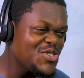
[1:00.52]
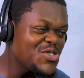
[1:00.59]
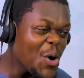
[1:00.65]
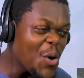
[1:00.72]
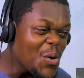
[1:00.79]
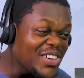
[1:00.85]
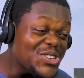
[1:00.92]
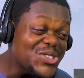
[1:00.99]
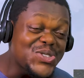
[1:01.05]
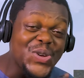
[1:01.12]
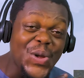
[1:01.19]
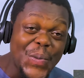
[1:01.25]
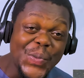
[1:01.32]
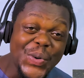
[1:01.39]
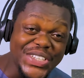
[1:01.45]
Yo, the
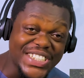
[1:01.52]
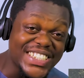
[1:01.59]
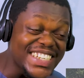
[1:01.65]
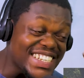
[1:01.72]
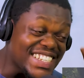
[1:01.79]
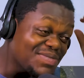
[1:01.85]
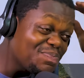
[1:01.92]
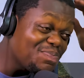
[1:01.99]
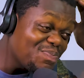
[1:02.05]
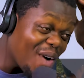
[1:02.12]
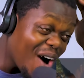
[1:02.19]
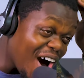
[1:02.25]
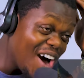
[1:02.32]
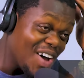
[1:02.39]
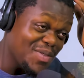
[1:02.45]
slow motion is
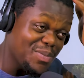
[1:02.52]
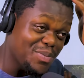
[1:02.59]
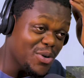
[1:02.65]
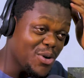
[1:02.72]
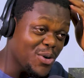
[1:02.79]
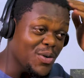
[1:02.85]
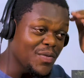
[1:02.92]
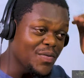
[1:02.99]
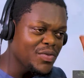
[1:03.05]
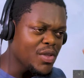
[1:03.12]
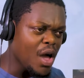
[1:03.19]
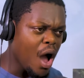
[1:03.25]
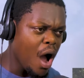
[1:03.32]
mad, bro.